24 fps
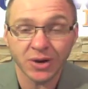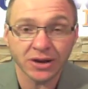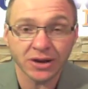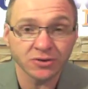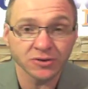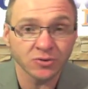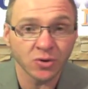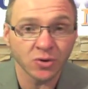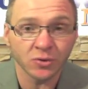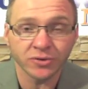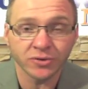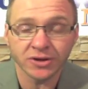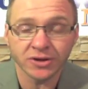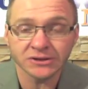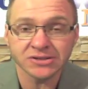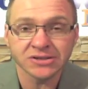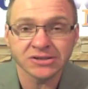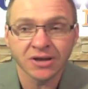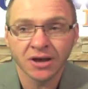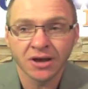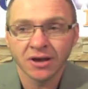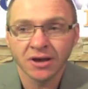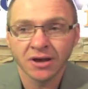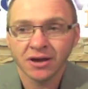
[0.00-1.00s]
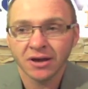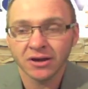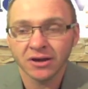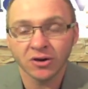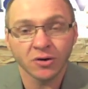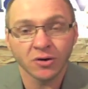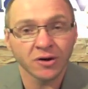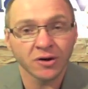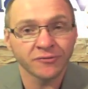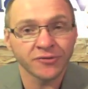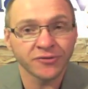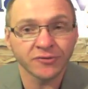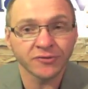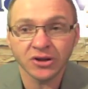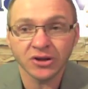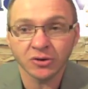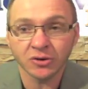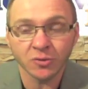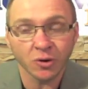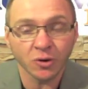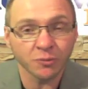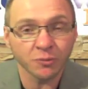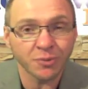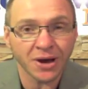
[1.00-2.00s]
but I do know this. A
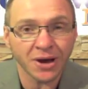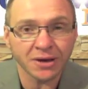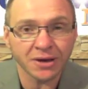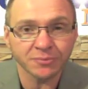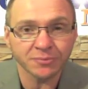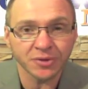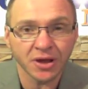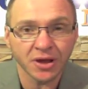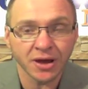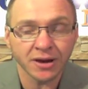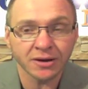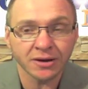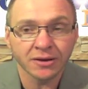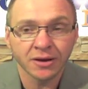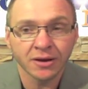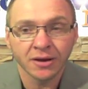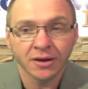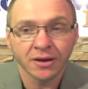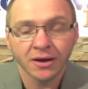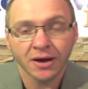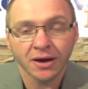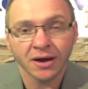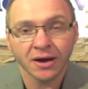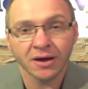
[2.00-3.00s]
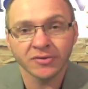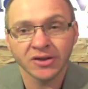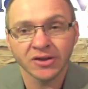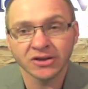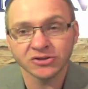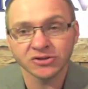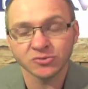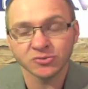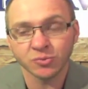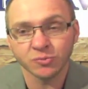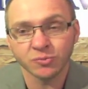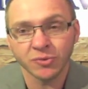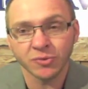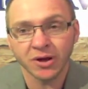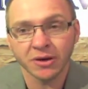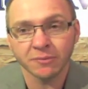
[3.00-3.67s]
50-year-old pipeline that is